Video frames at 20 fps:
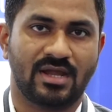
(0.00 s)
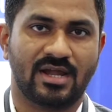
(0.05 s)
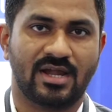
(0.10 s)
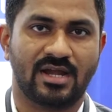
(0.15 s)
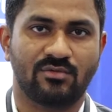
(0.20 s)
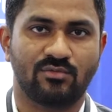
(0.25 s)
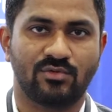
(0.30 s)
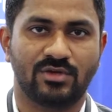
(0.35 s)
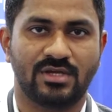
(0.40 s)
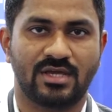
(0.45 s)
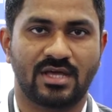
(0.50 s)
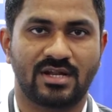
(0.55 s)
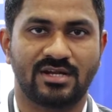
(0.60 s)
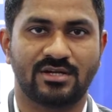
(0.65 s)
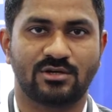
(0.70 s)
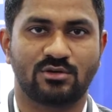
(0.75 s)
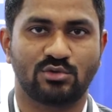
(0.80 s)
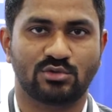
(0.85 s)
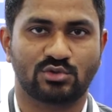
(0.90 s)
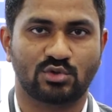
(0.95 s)
and we are
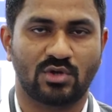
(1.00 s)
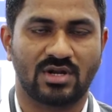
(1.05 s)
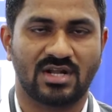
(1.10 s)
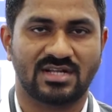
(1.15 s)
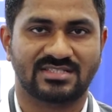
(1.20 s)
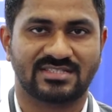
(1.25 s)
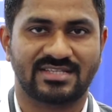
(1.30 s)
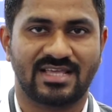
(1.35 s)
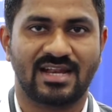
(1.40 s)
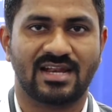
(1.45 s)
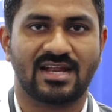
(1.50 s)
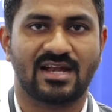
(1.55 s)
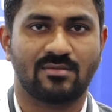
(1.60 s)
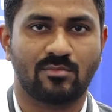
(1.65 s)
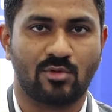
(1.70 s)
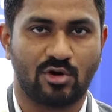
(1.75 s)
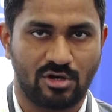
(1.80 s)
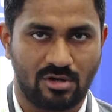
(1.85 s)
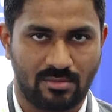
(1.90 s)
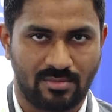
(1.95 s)
into solar cell and
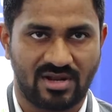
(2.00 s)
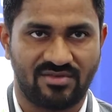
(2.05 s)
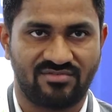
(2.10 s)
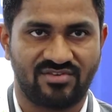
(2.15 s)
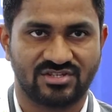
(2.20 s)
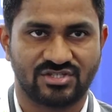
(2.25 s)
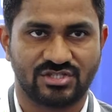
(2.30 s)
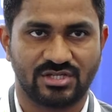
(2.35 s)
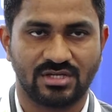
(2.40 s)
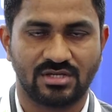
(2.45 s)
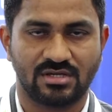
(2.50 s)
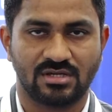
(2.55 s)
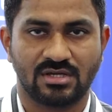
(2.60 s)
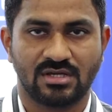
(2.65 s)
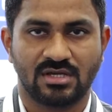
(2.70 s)
module manufacturing.